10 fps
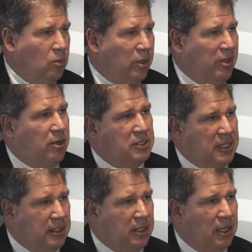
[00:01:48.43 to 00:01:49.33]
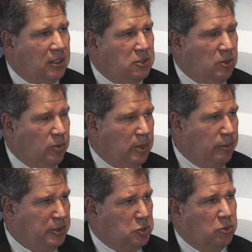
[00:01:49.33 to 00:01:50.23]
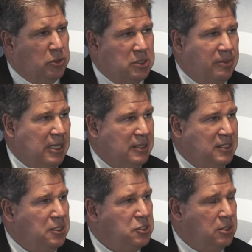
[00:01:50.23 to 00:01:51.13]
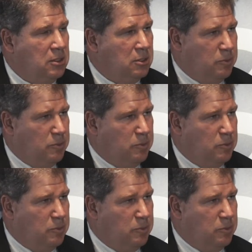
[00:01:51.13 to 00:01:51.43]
With our technology, we restore some of that tension,